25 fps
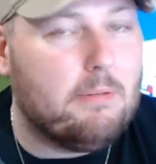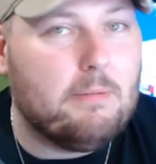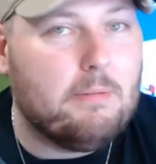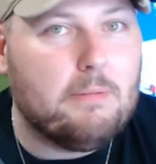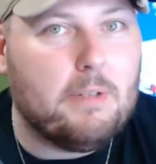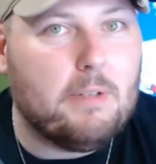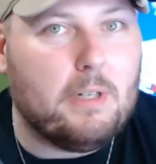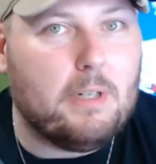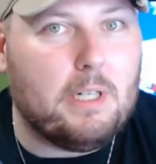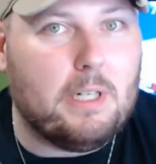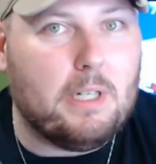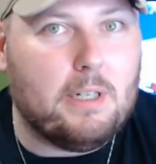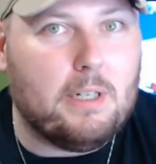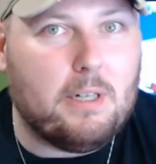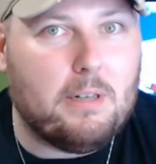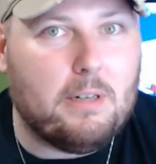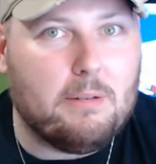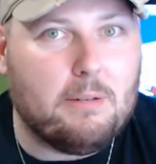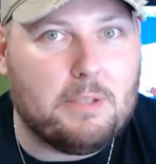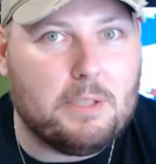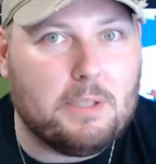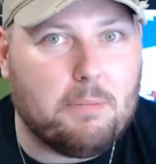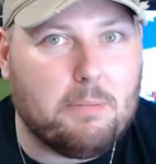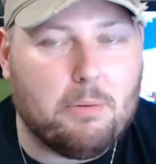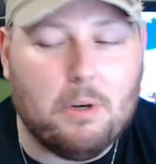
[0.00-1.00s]
I
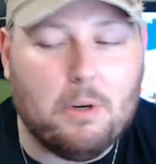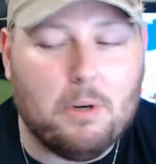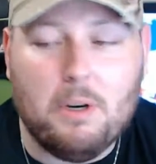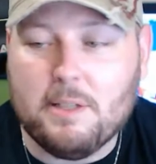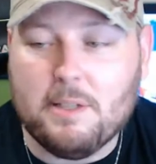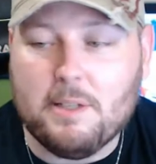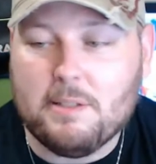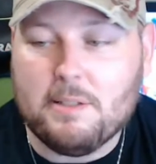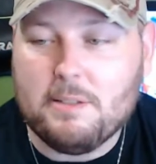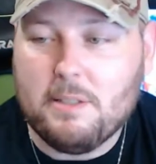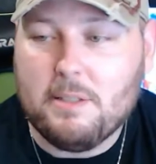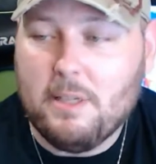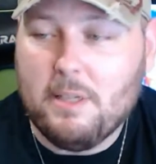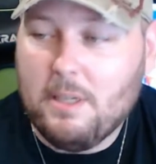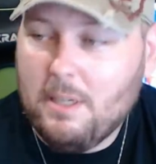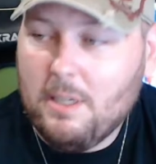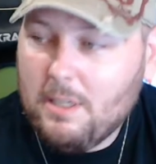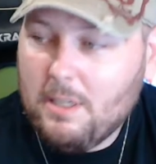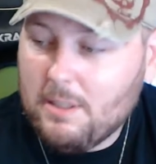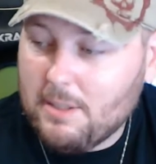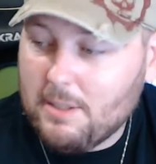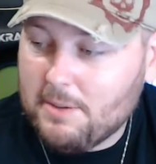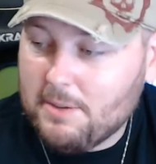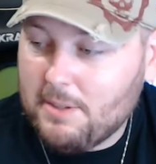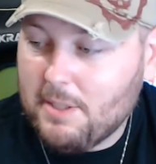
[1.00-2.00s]
was surprised.
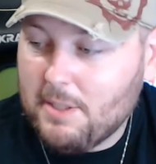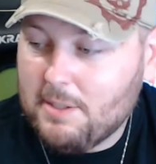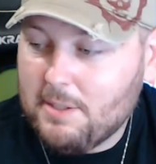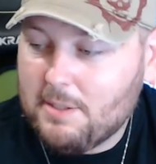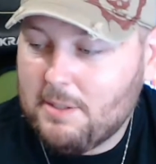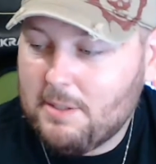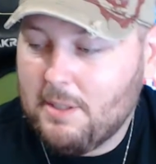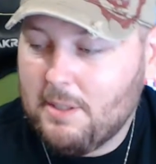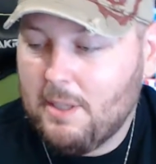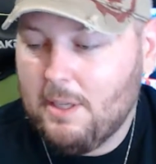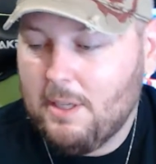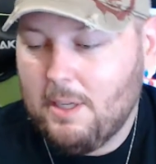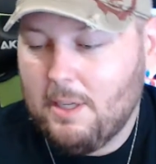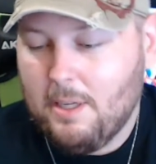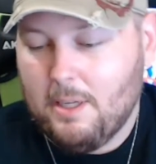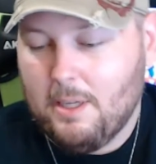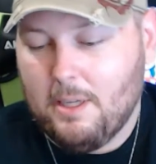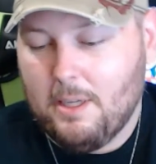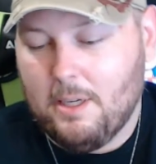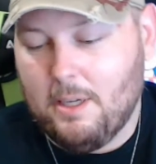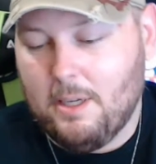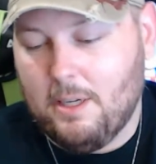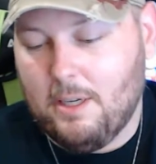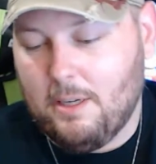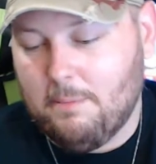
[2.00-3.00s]
Like this
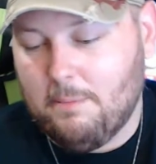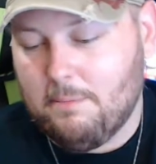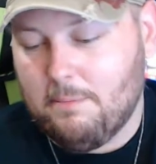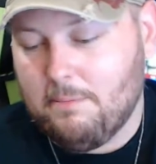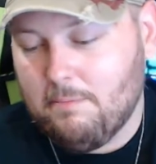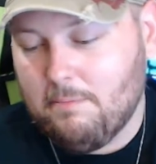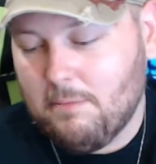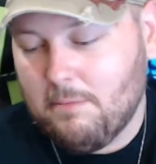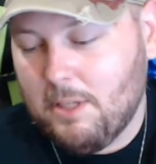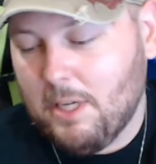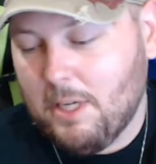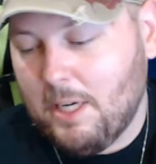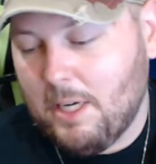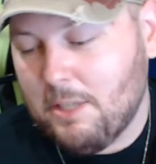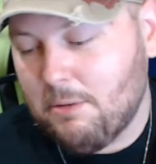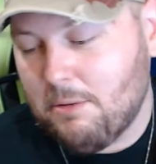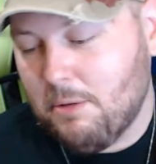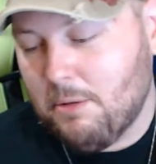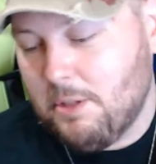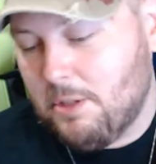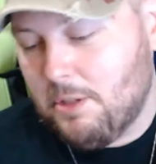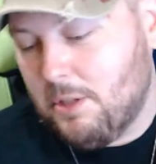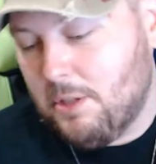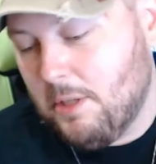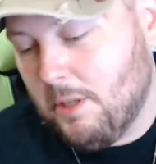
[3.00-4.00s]

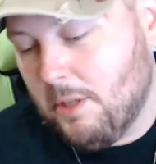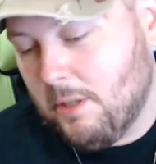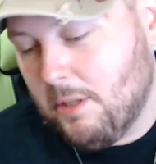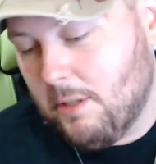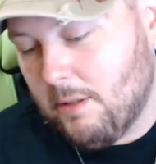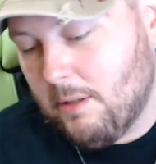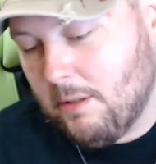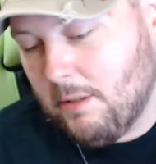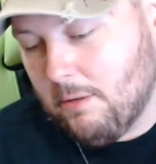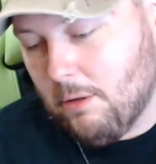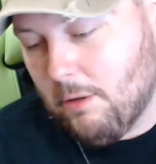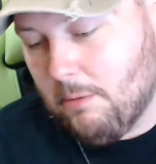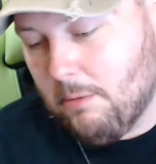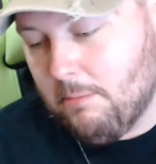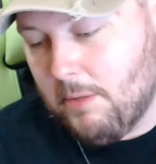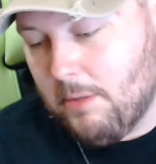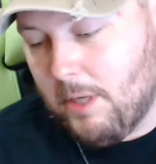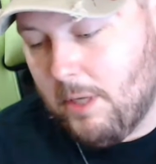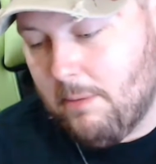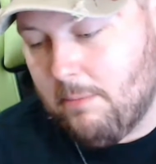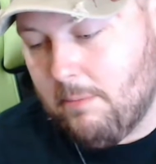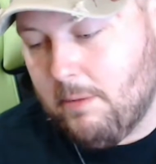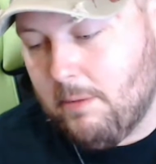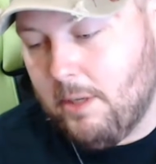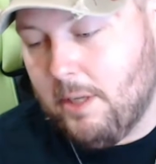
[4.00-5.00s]
cartridge, oh
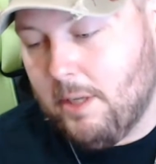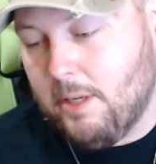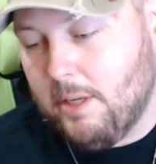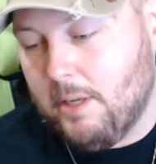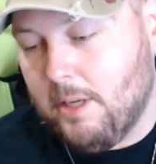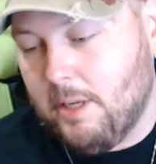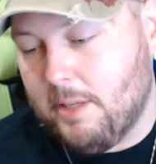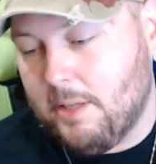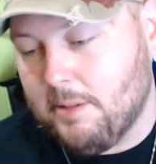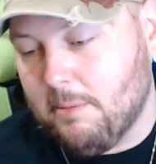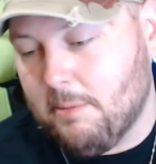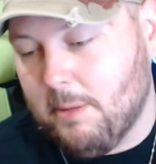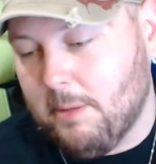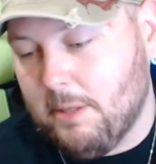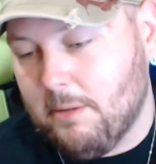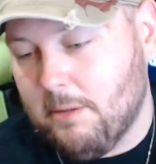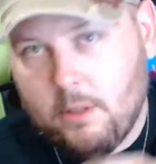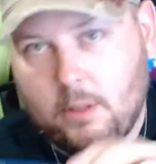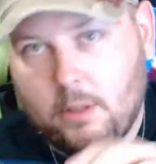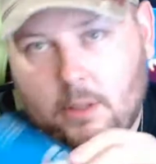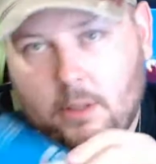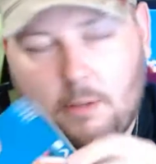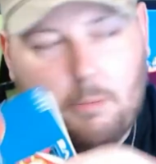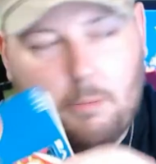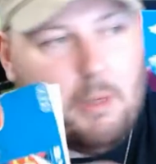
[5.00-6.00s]
yep, and it has a
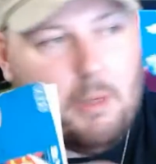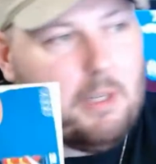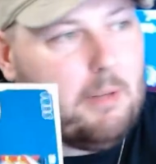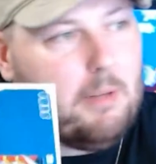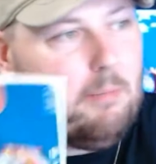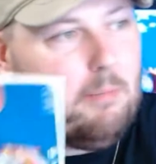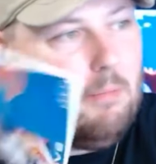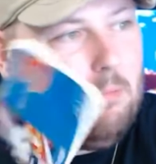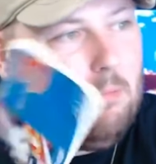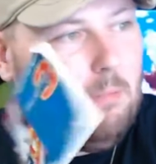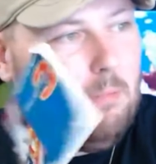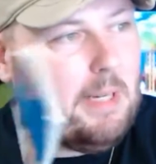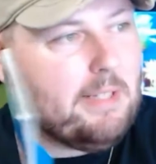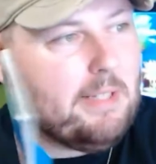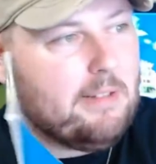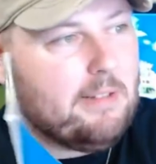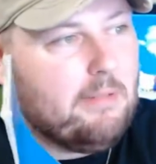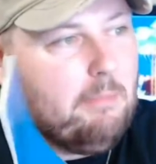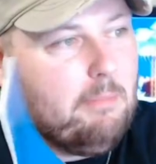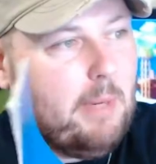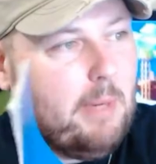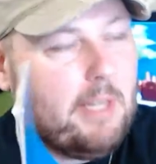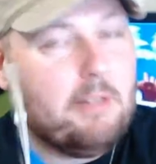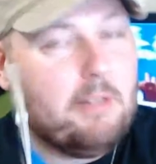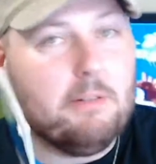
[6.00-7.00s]
manual. Bloody massive
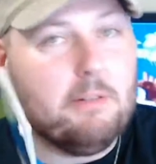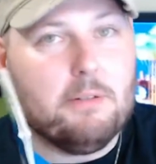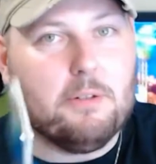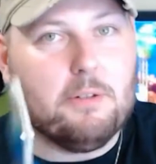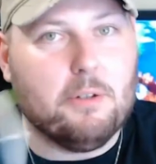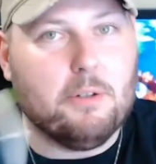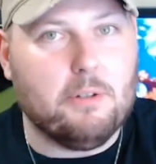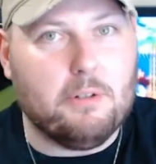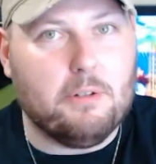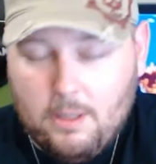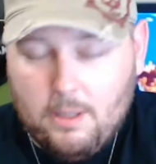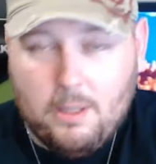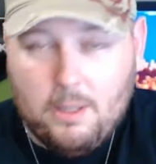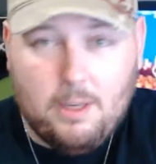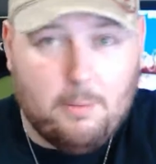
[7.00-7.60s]
manual too.